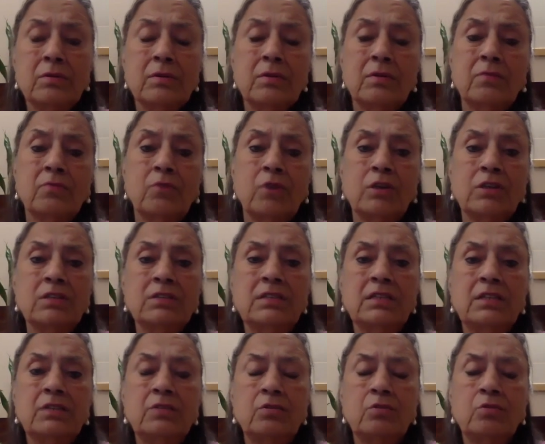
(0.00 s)
what is
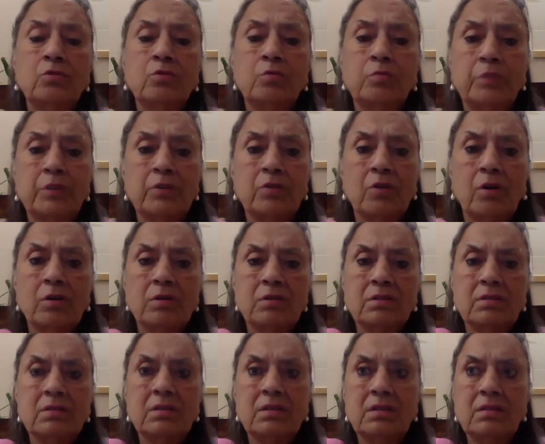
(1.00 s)
he to do?
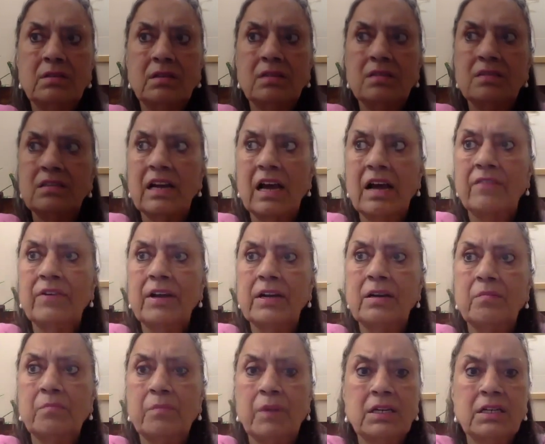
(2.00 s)
Because he doesn't have
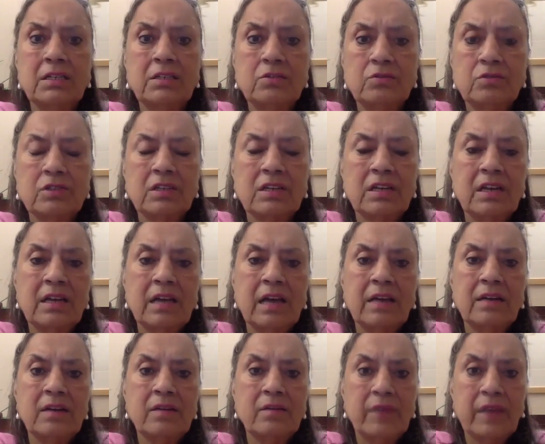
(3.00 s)
any money to stay
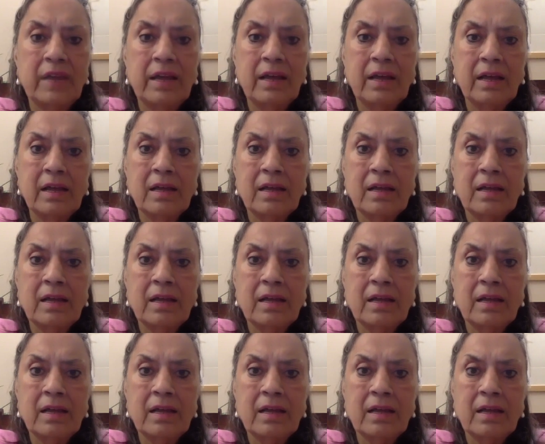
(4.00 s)
anywhere,